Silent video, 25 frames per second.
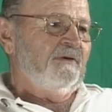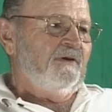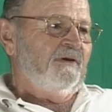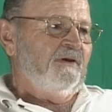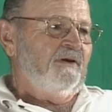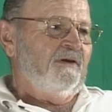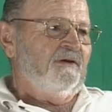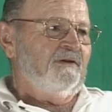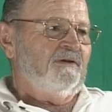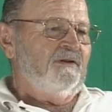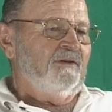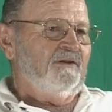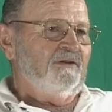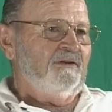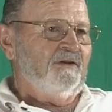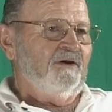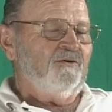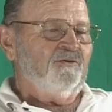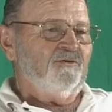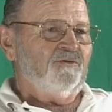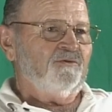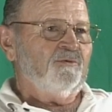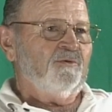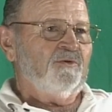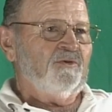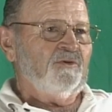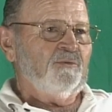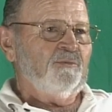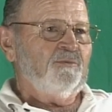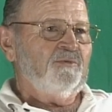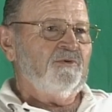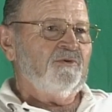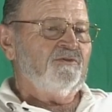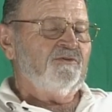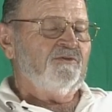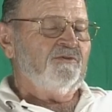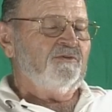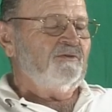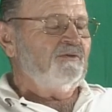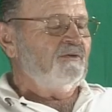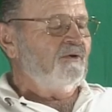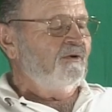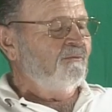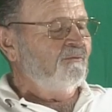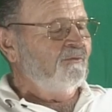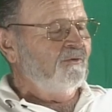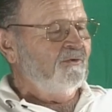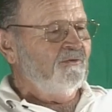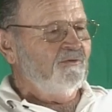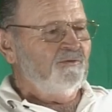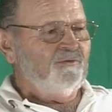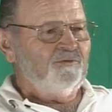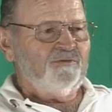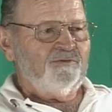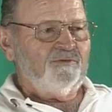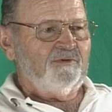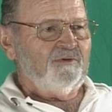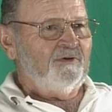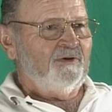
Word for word: And, that was one of the business. Um, we used.